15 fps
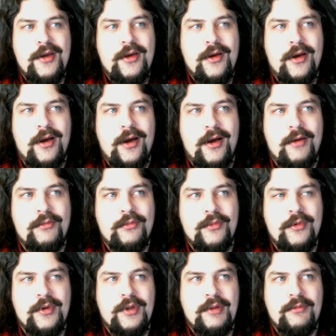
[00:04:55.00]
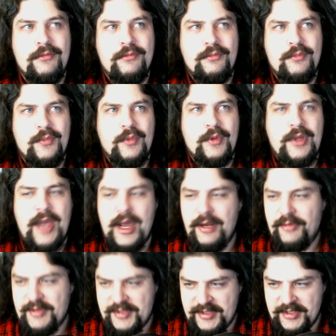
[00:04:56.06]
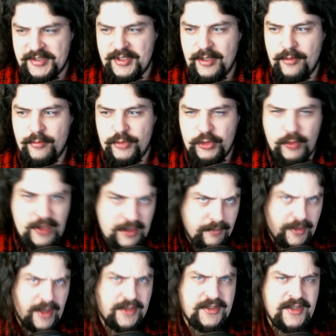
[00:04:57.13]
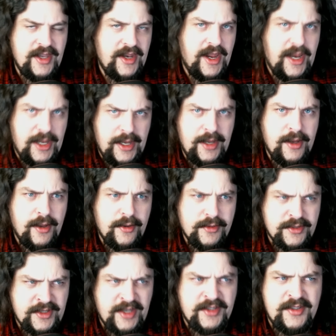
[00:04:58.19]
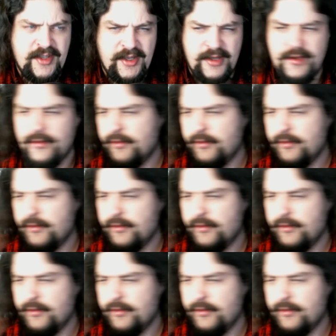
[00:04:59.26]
kind of the system doing the best 1080 60